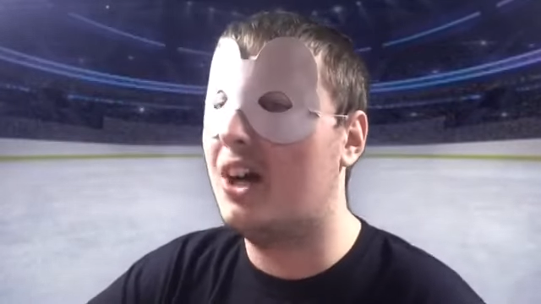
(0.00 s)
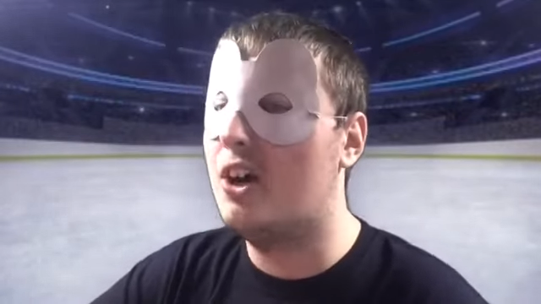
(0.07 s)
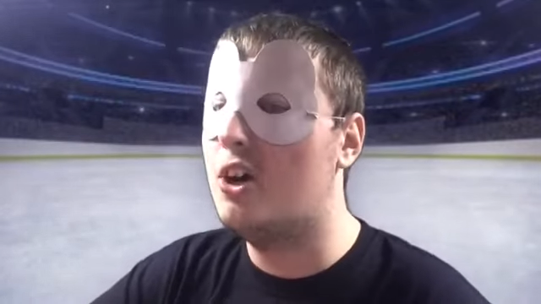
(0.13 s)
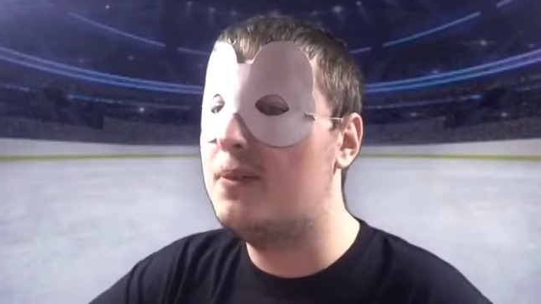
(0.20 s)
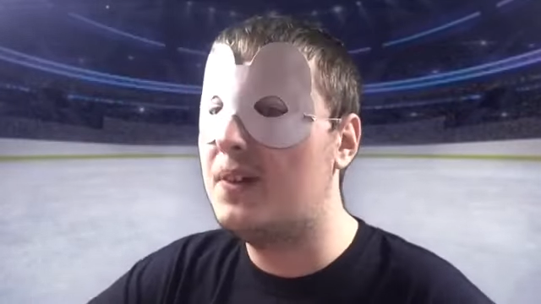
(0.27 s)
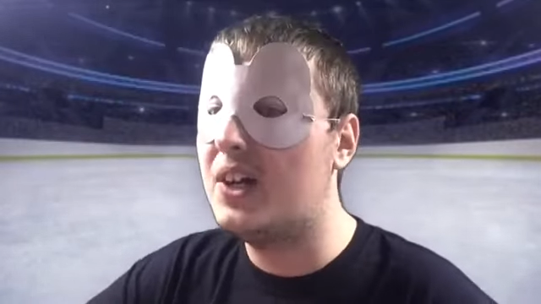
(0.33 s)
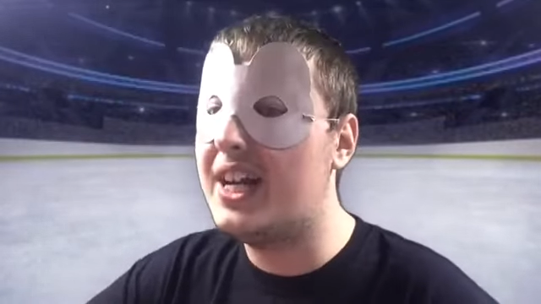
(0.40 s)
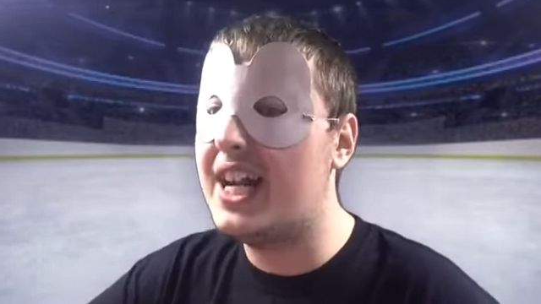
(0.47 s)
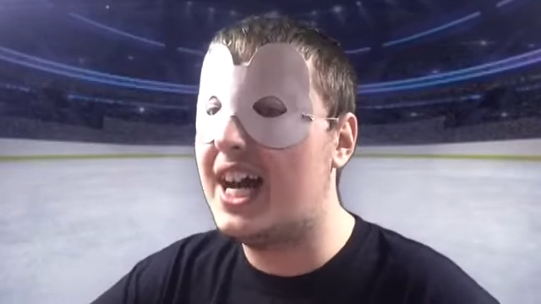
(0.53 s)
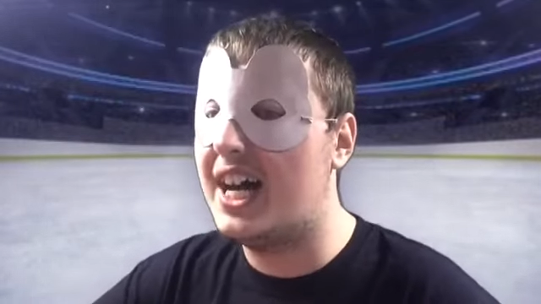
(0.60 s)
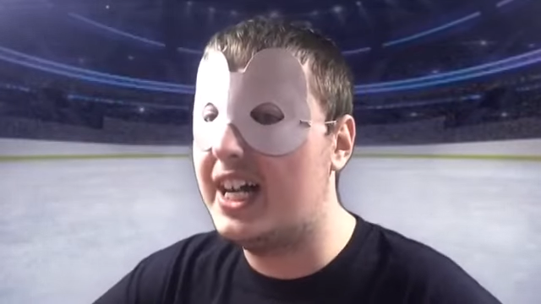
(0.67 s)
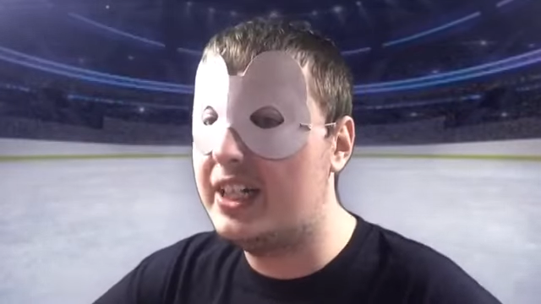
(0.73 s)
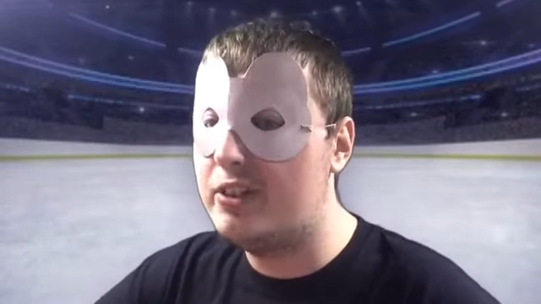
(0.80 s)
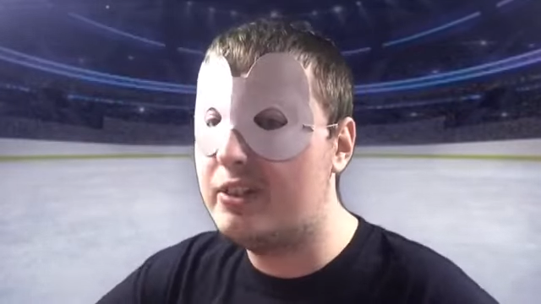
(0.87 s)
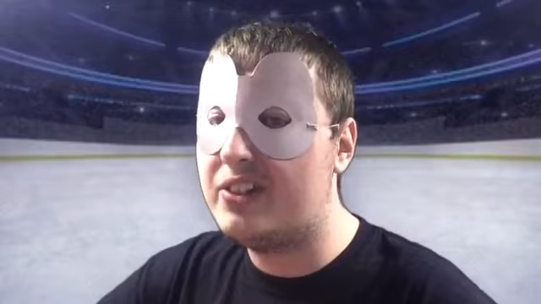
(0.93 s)
over and
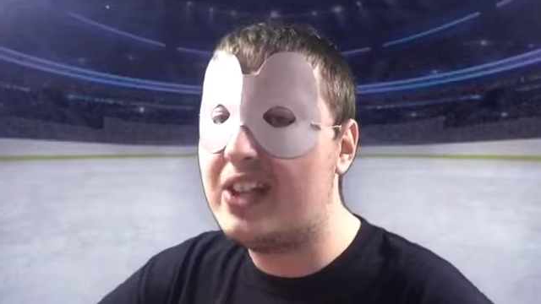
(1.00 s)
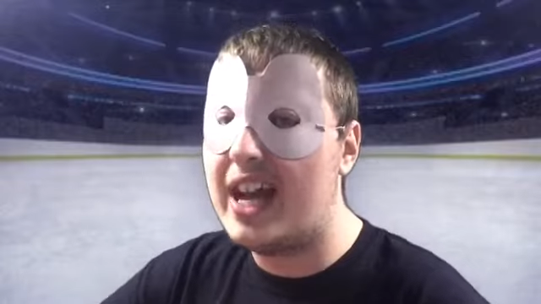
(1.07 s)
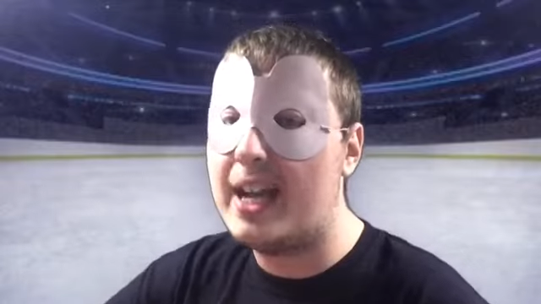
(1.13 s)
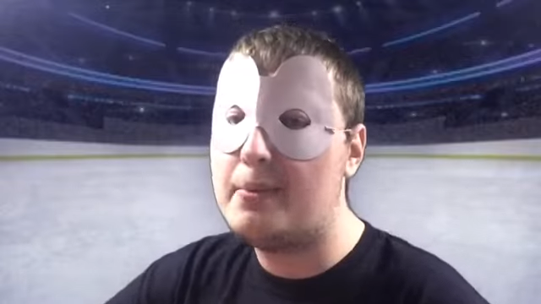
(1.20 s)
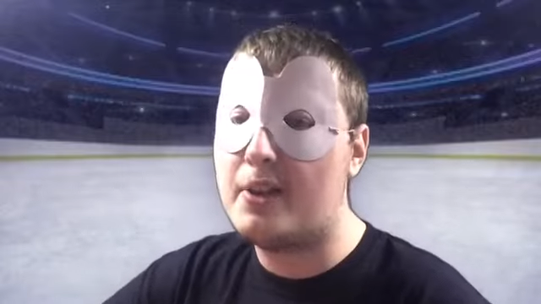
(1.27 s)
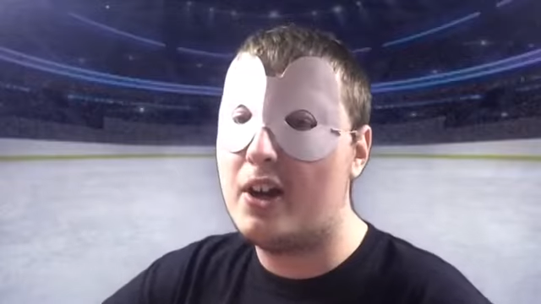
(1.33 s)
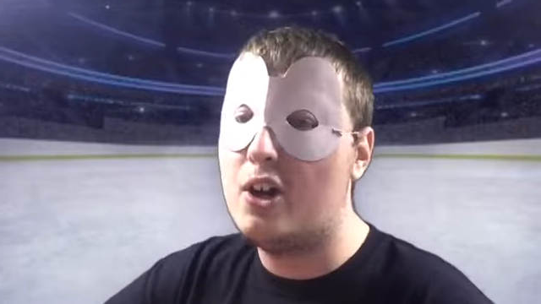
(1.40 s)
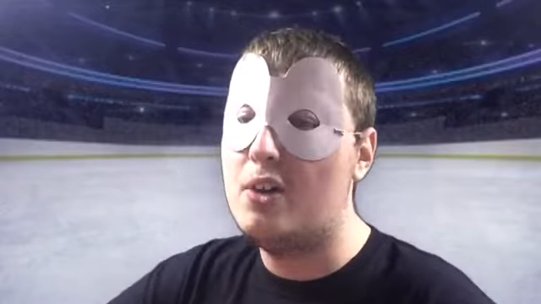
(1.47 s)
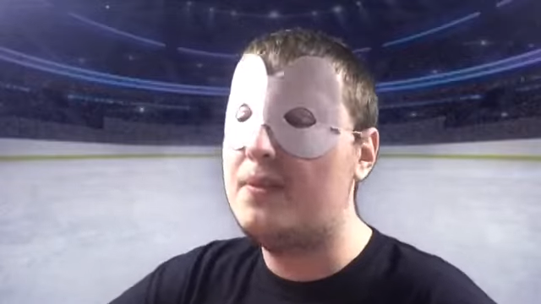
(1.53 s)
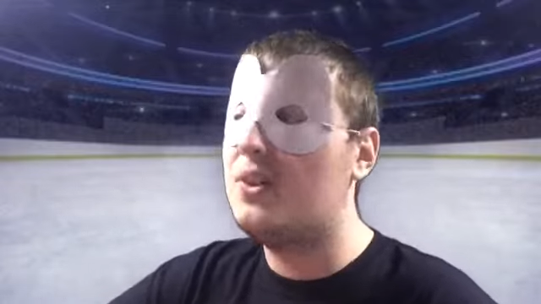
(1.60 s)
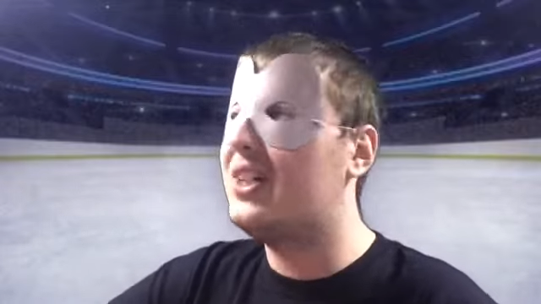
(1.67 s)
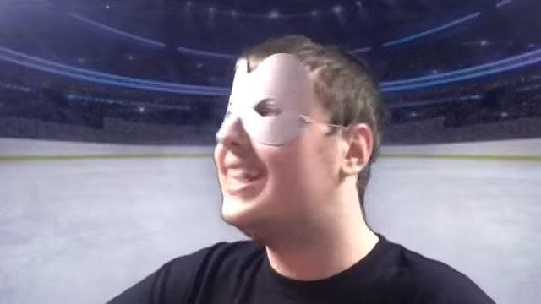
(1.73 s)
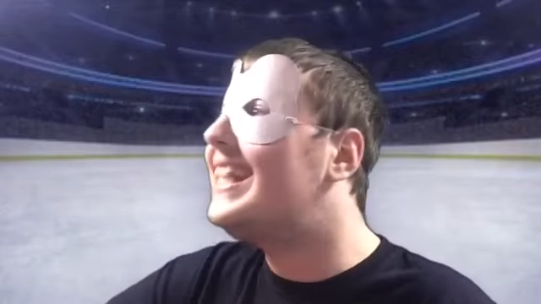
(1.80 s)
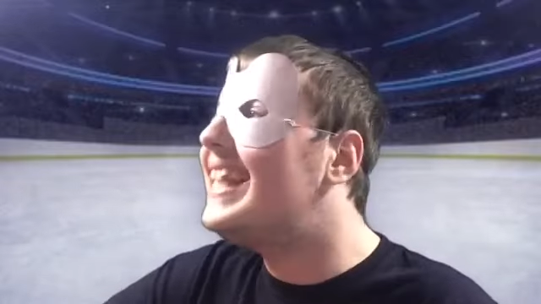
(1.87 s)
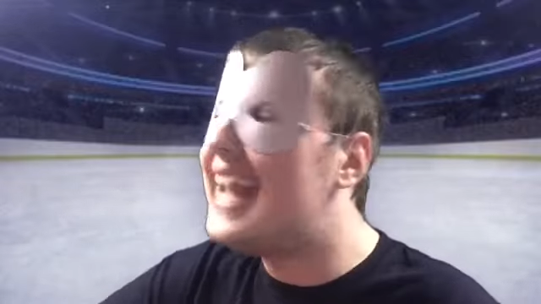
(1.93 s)
100 times
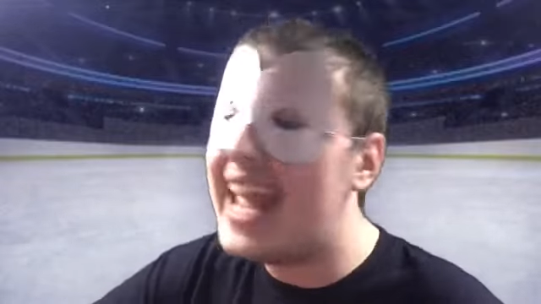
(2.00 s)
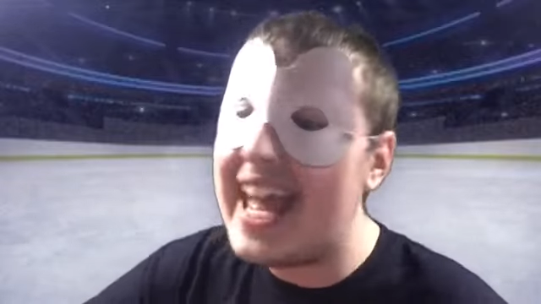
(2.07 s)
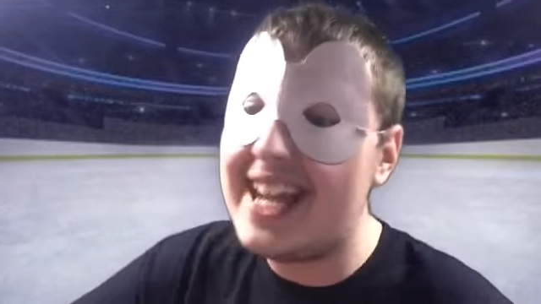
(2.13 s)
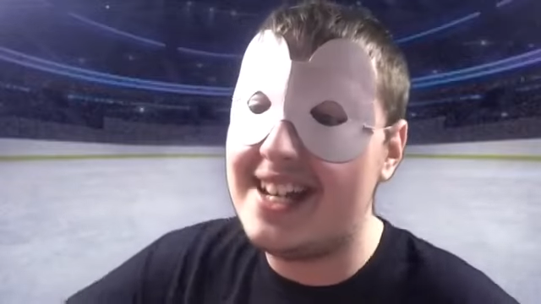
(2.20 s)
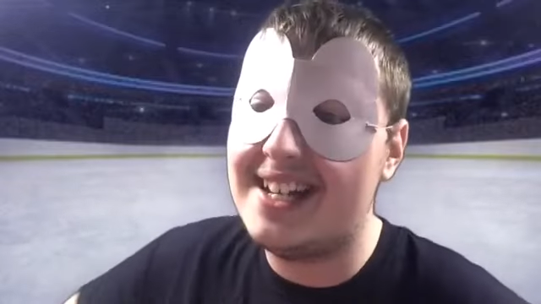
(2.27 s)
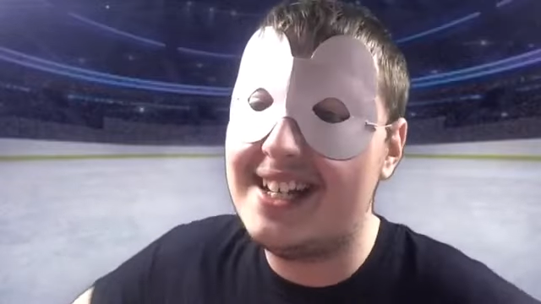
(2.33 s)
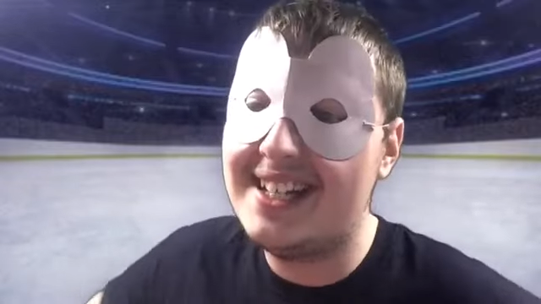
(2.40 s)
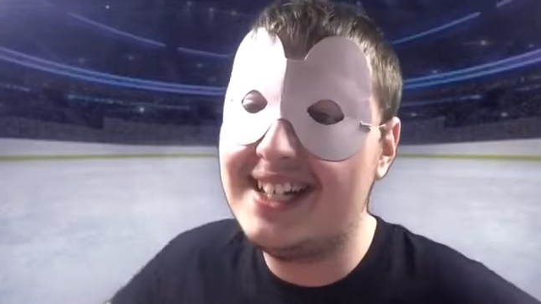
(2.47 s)
over again.